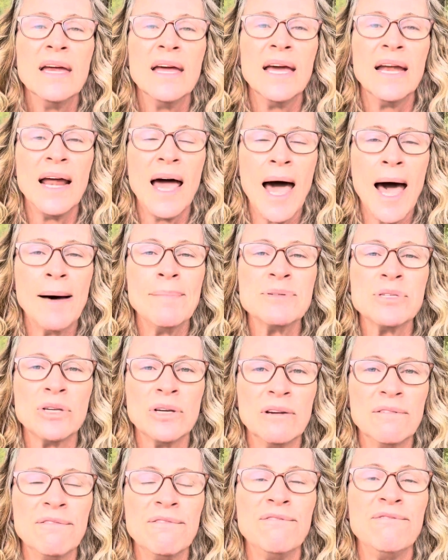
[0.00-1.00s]
It
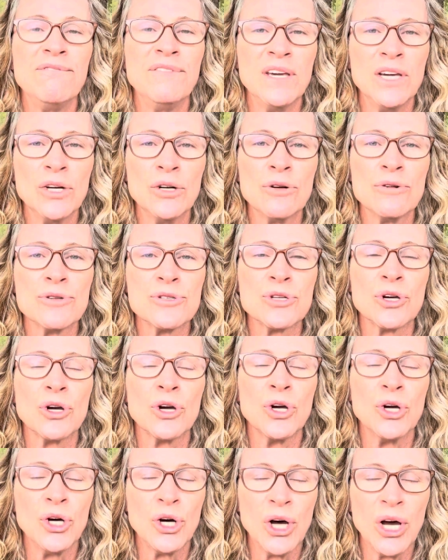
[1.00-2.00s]
absolutely feels
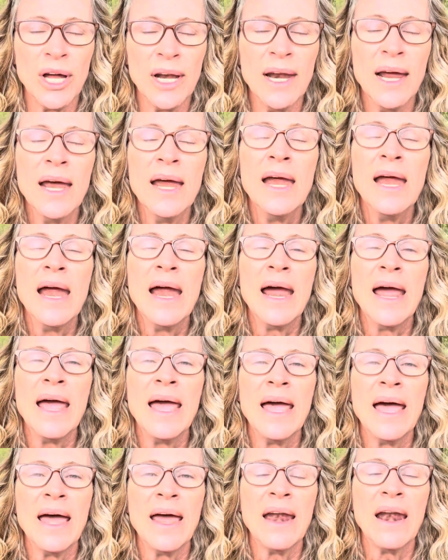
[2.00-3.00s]
good.
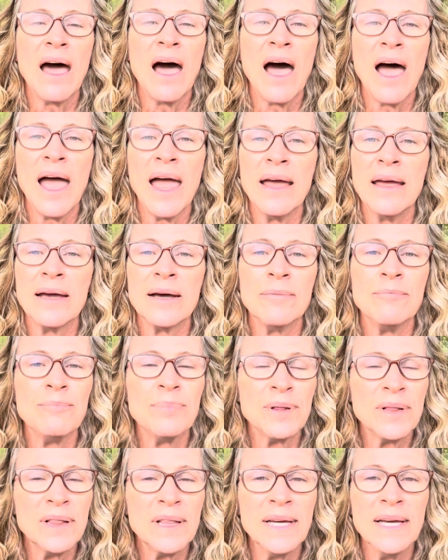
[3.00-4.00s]
And I
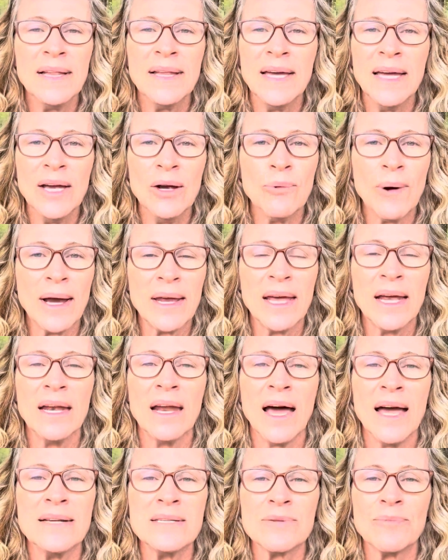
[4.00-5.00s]
completely
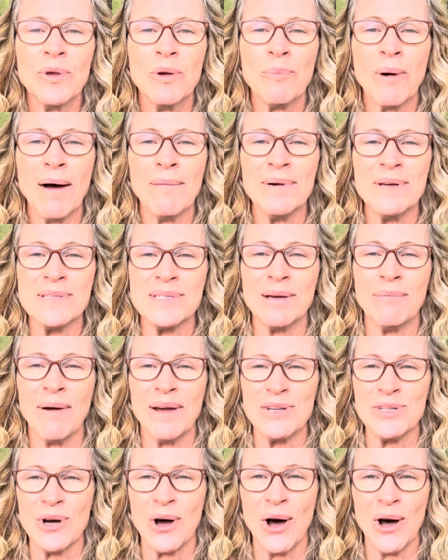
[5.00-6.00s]
recognize, you probably see
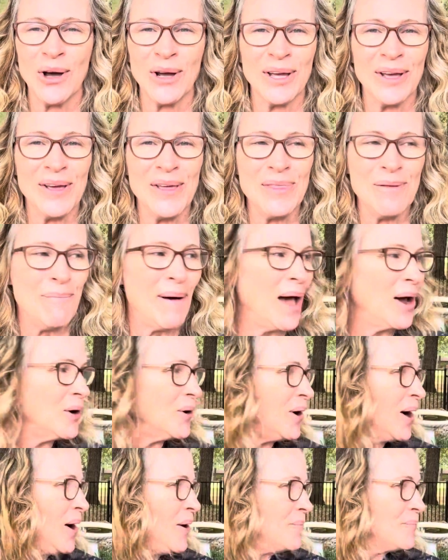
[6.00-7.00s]
my dog in the
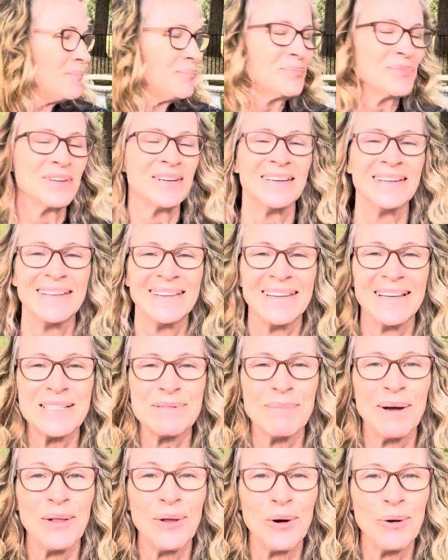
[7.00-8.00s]
background.
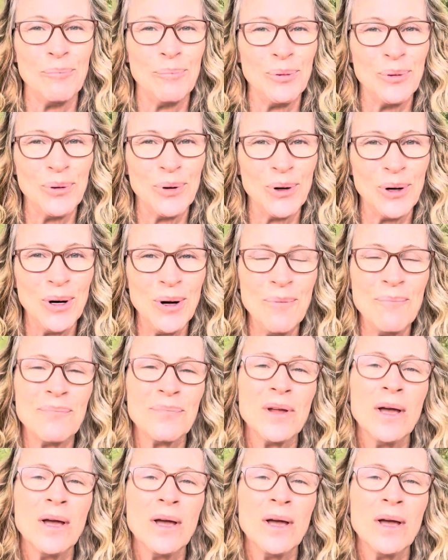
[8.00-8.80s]
That's my little poodle.